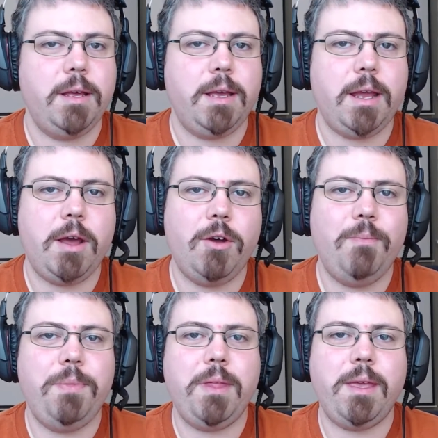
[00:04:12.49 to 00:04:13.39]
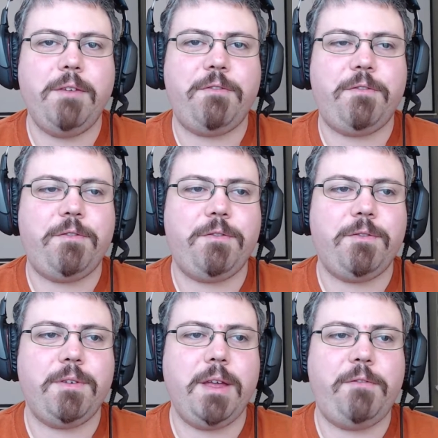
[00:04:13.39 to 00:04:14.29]
if
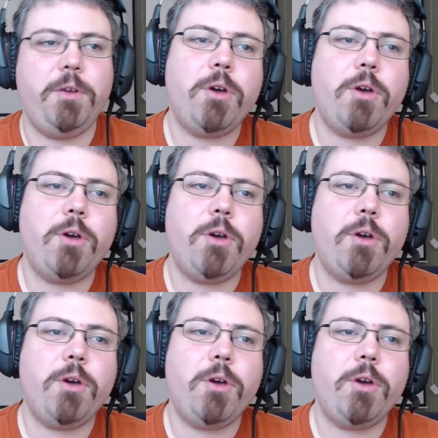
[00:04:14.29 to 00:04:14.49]
you